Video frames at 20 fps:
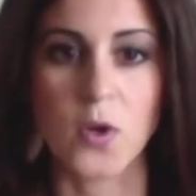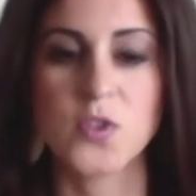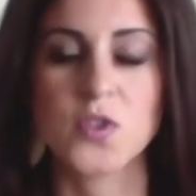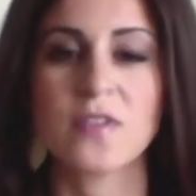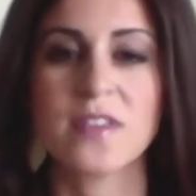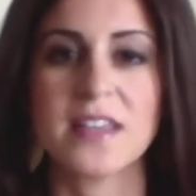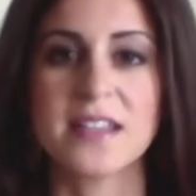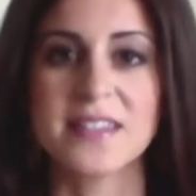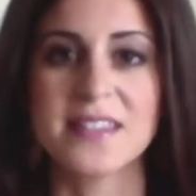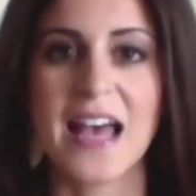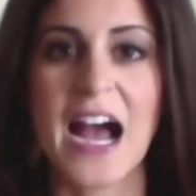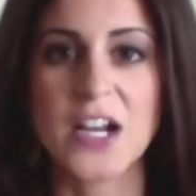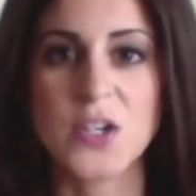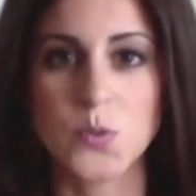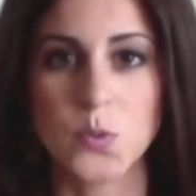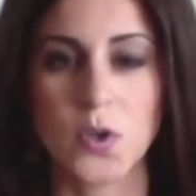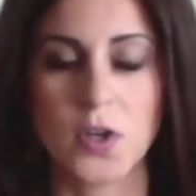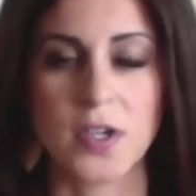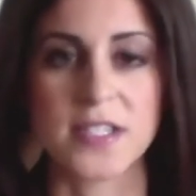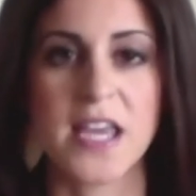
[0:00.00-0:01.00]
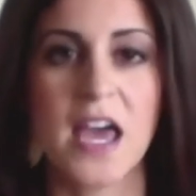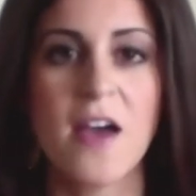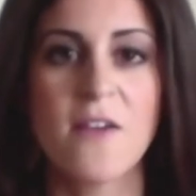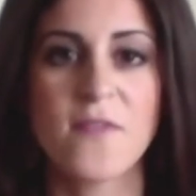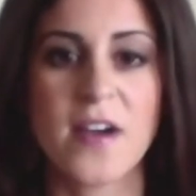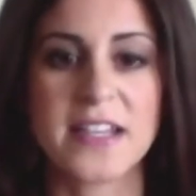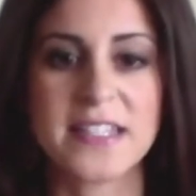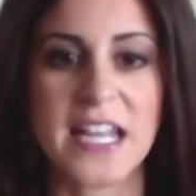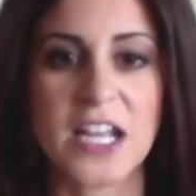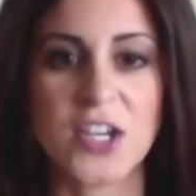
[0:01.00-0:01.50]
Those are the exact words
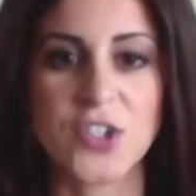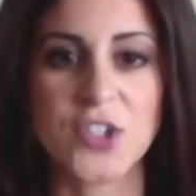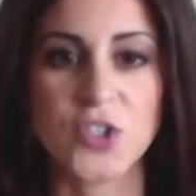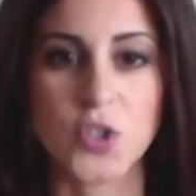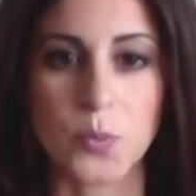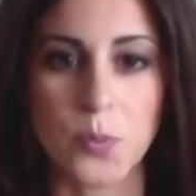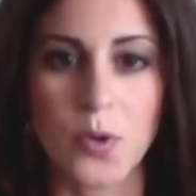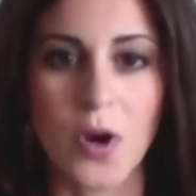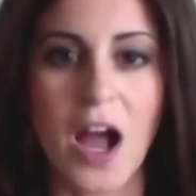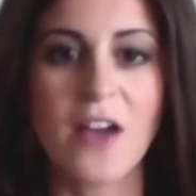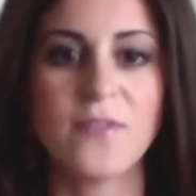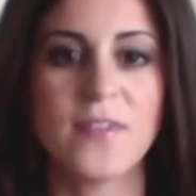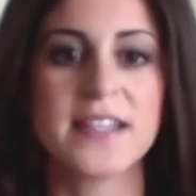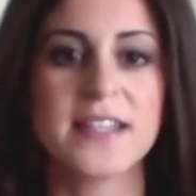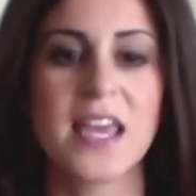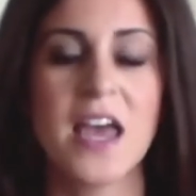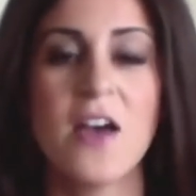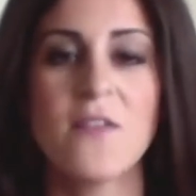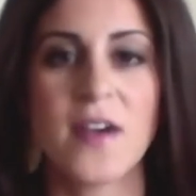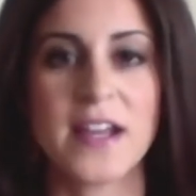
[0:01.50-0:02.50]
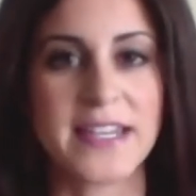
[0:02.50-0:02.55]
financial profits,